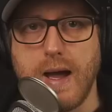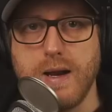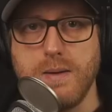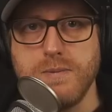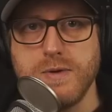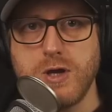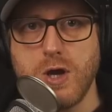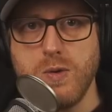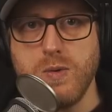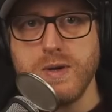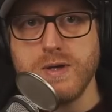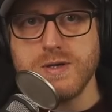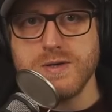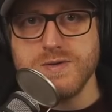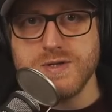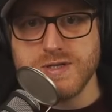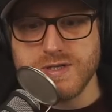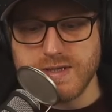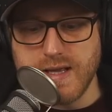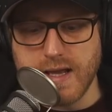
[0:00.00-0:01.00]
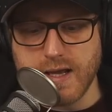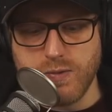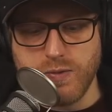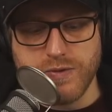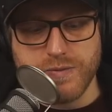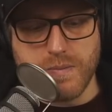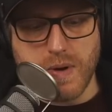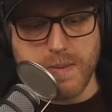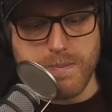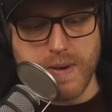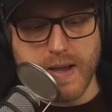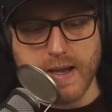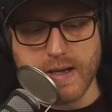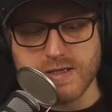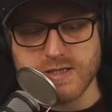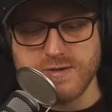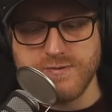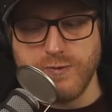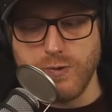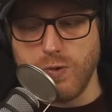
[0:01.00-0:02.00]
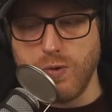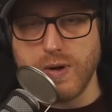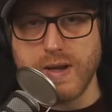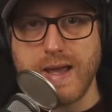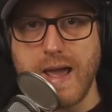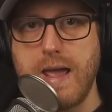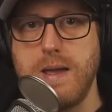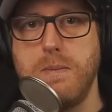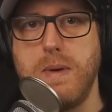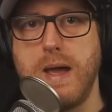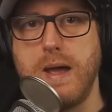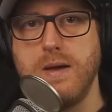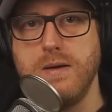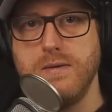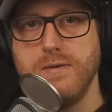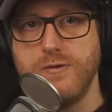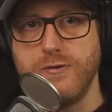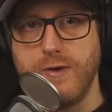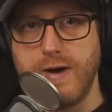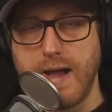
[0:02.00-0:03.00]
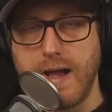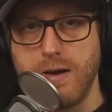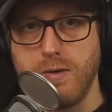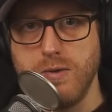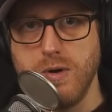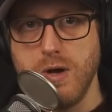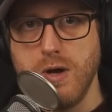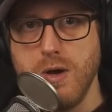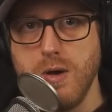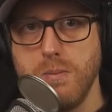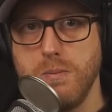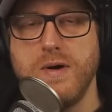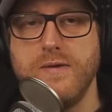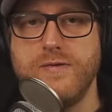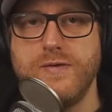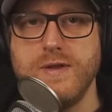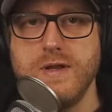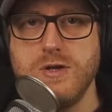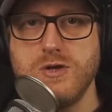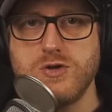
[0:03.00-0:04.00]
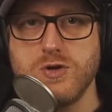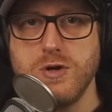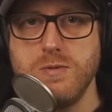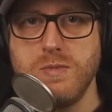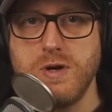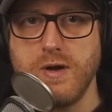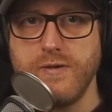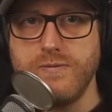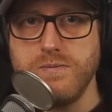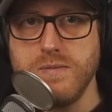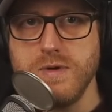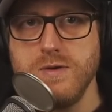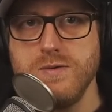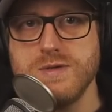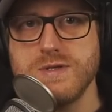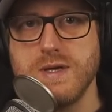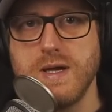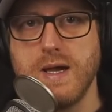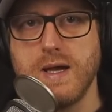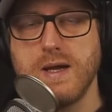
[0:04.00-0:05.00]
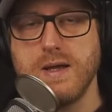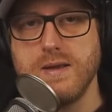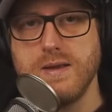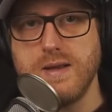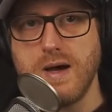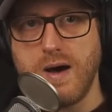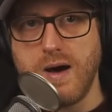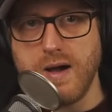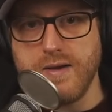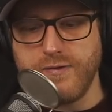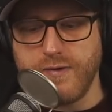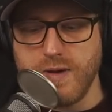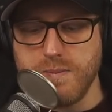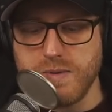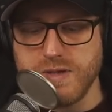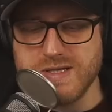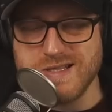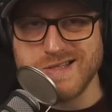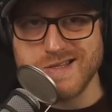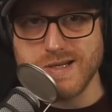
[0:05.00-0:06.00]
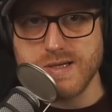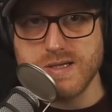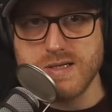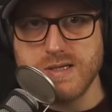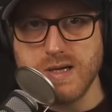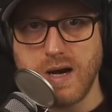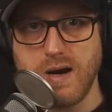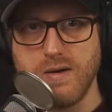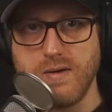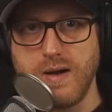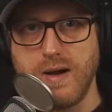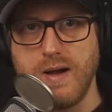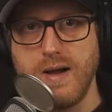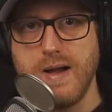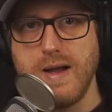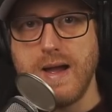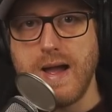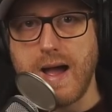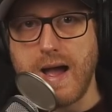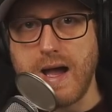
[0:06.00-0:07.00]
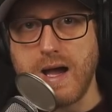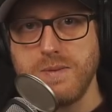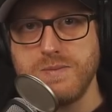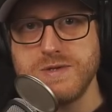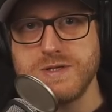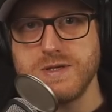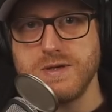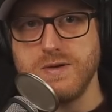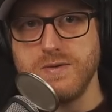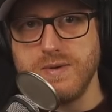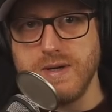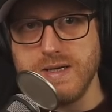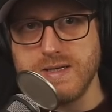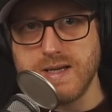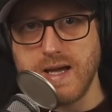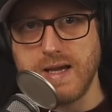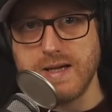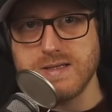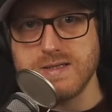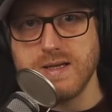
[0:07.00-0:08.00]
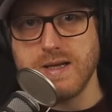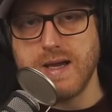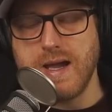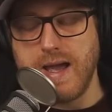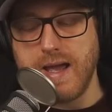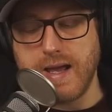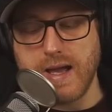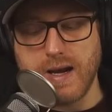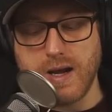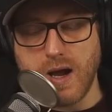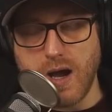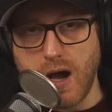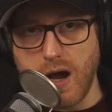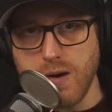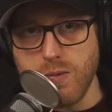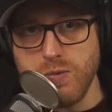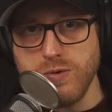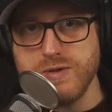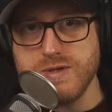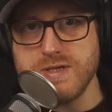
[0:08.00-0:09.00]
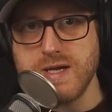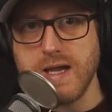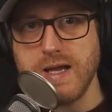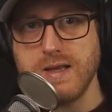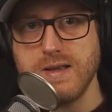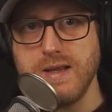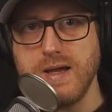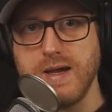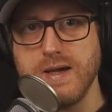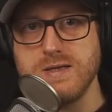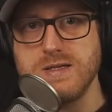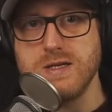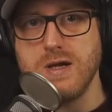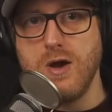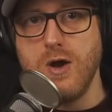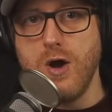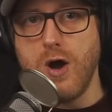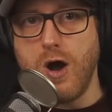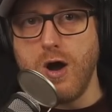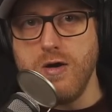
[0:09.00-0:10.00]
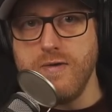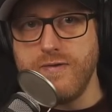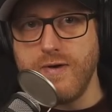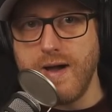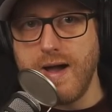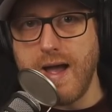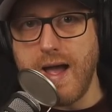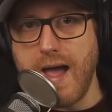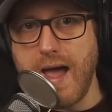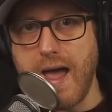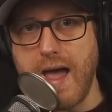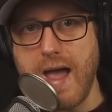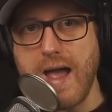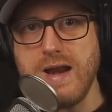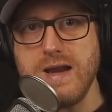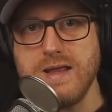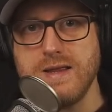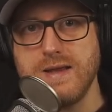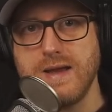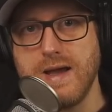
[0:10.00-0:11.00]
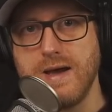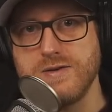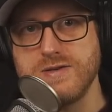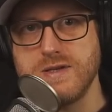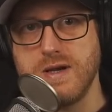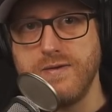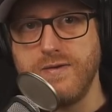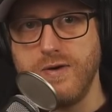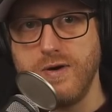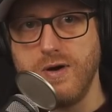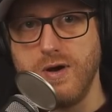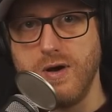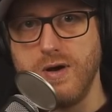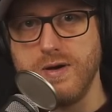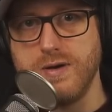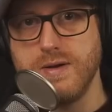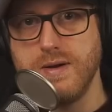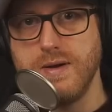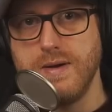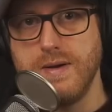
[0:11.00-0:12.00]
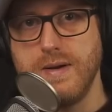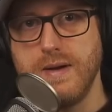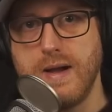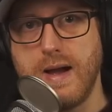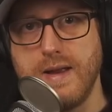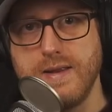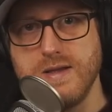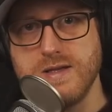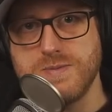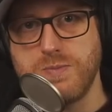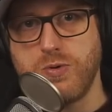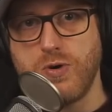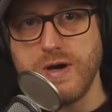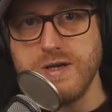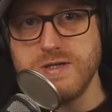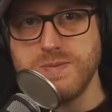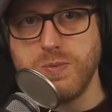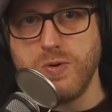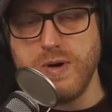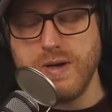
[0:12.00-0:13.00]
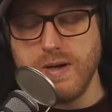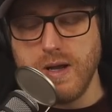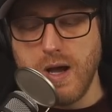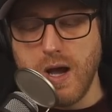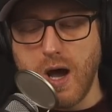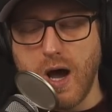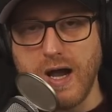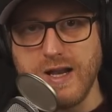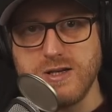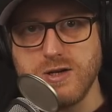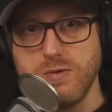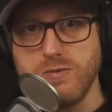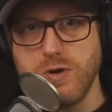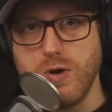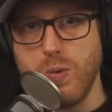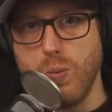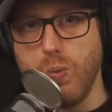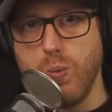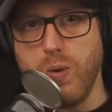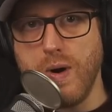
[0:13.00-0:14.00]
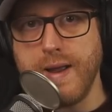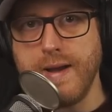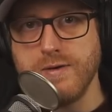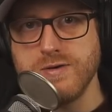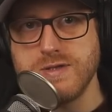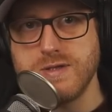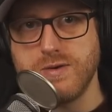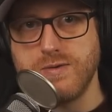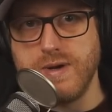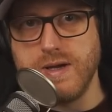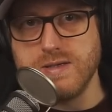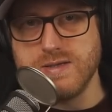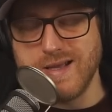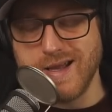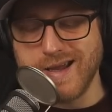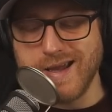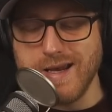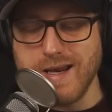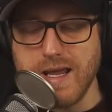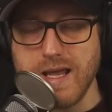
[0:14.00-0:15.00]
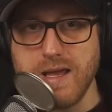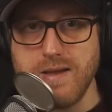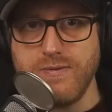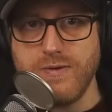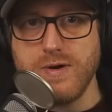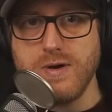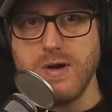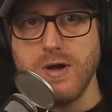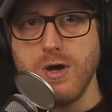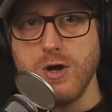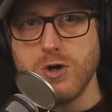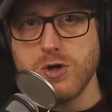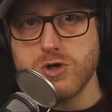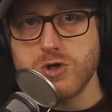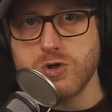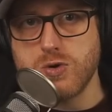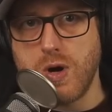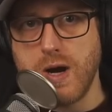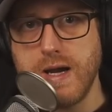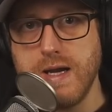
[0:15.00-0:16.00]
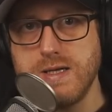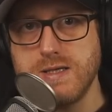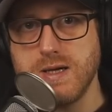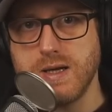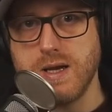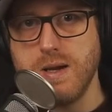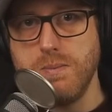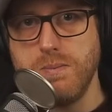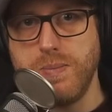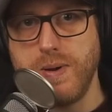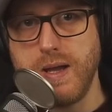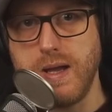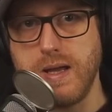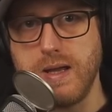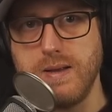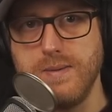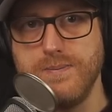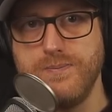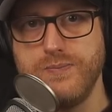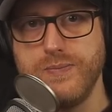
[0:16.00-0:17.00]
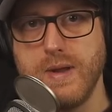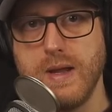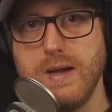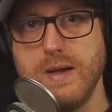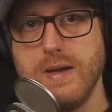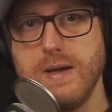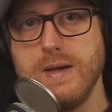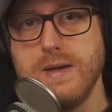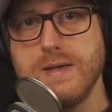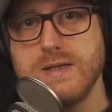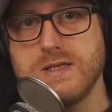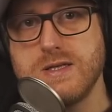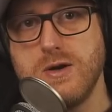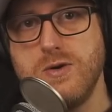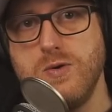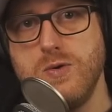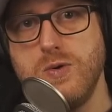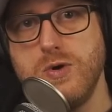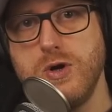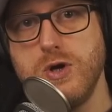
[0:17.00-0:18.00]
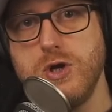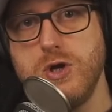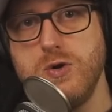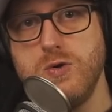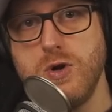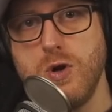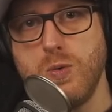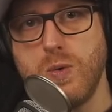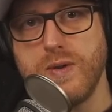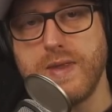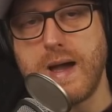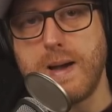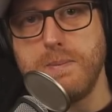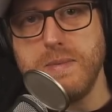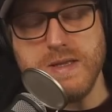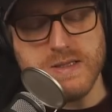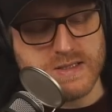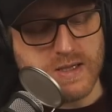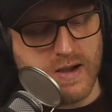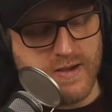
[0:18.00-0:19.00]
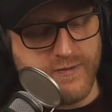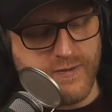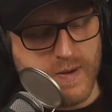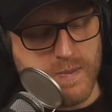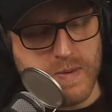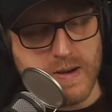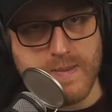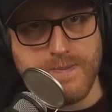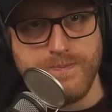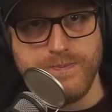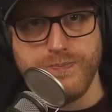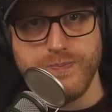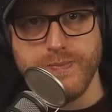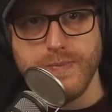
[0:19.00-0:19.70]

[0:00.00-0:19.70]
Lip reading: And I'm going to stick with my picks for gaming for now, but for the enjoyment of music, the Hifiman Sundara absolutely takes the cake, and I would take this over anything else I've heard. At this price point, I don't know what else there is that can even try to compete. So you know what that means, Hifiman?